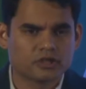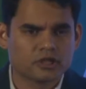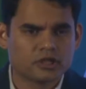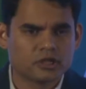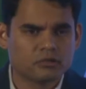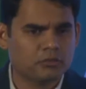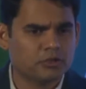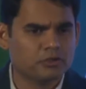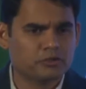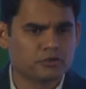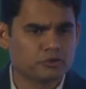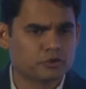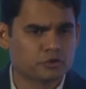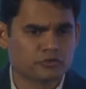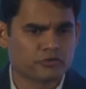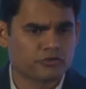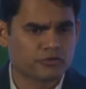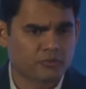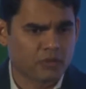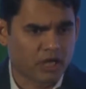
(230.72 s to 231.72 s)
But the truth
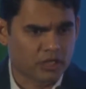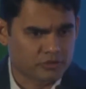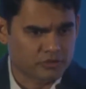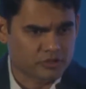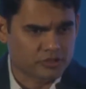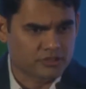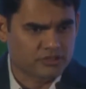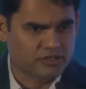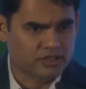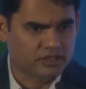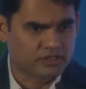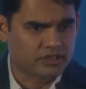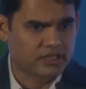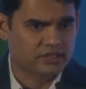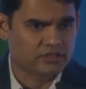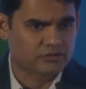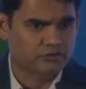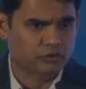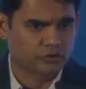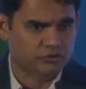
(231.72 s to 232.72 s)
of the matter is that
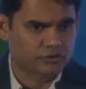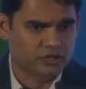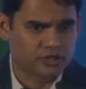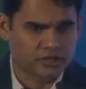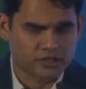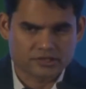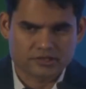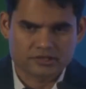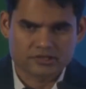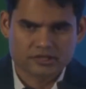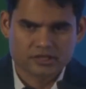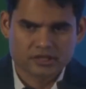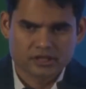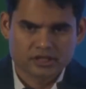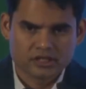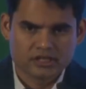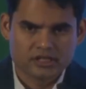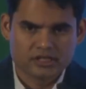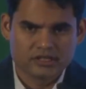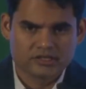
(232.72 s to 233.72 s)
that is not the case.
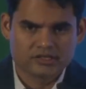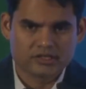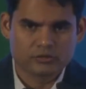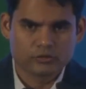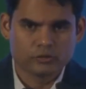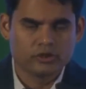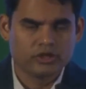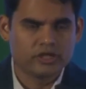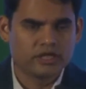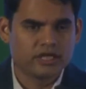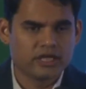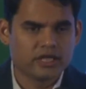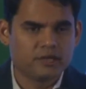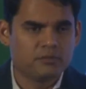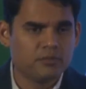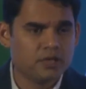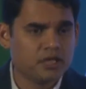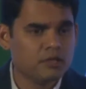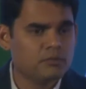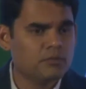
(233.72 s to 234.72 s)
He is only a
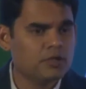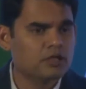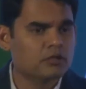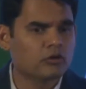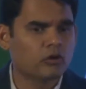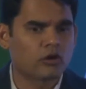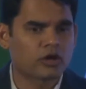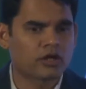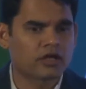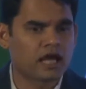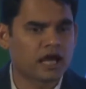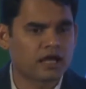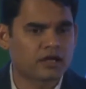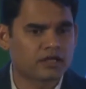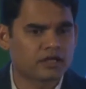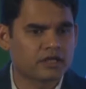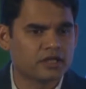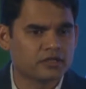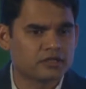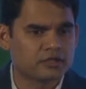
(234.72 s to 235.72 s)
middleman or an
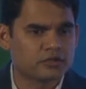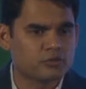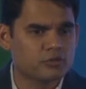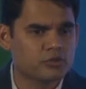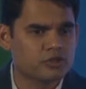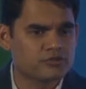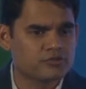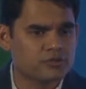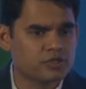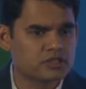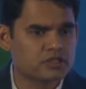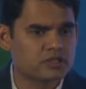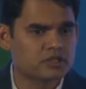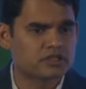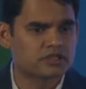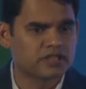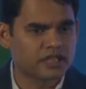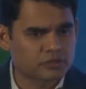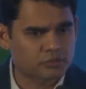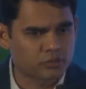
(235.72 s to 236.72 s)
aggregator who has built a
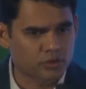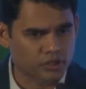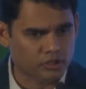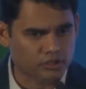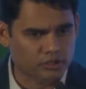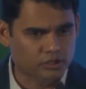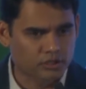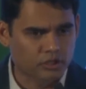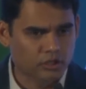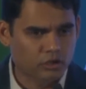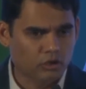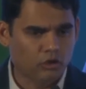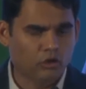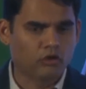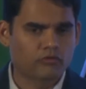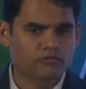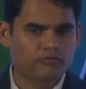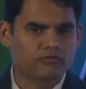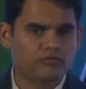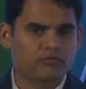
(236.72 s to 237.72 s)
network
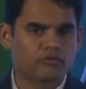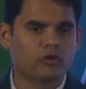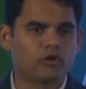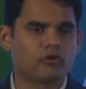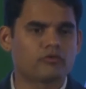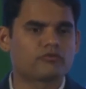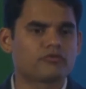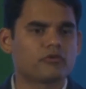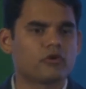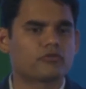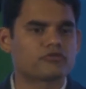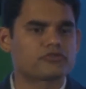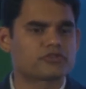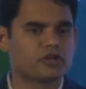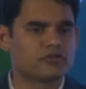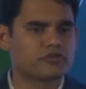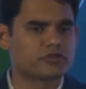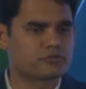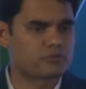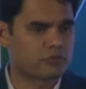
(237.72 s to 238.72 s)
of
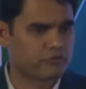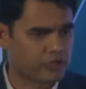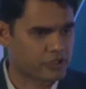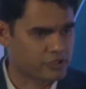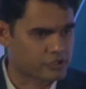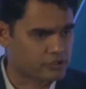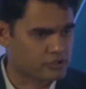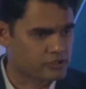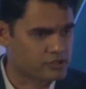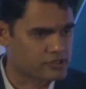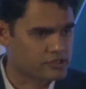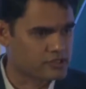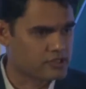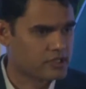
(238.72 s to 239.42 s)
service professionals,